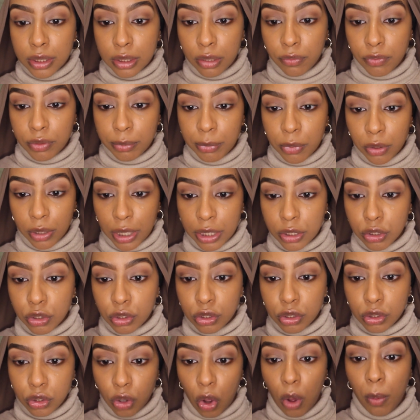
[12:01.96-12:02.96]
yourself in the mirror, like
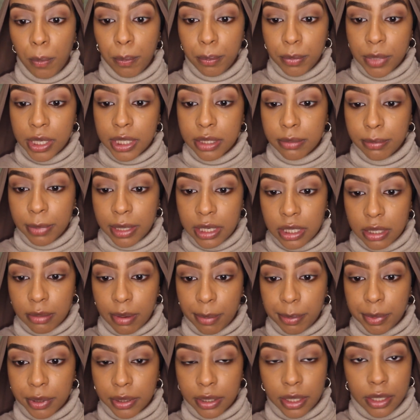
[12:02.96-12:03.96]
stop mid makeup
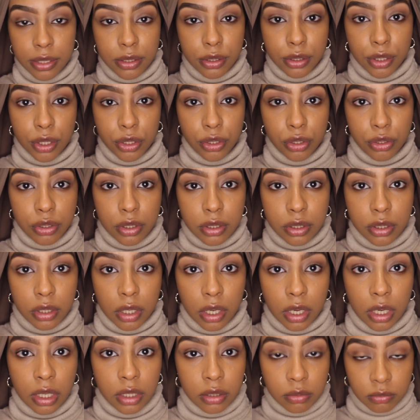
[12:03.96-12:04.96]
application and you're just
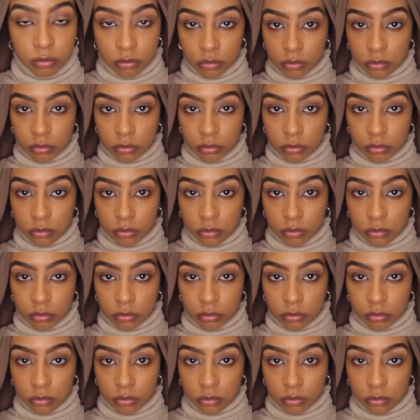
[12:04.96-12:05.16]
like,